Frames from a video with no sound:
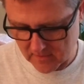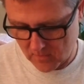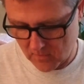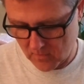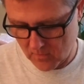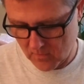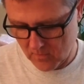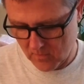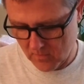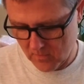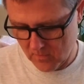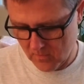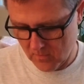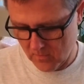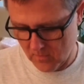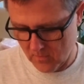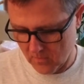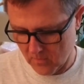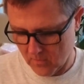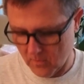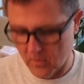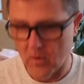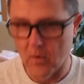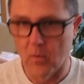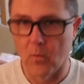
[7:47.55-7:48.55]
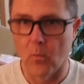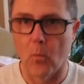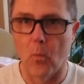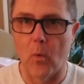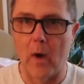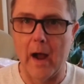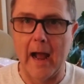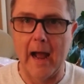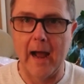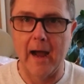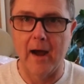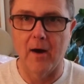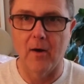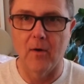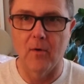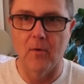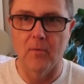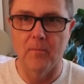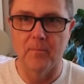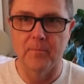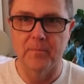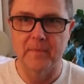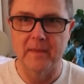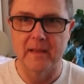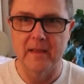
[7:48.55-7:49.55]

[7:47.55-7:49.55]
Oh, wow.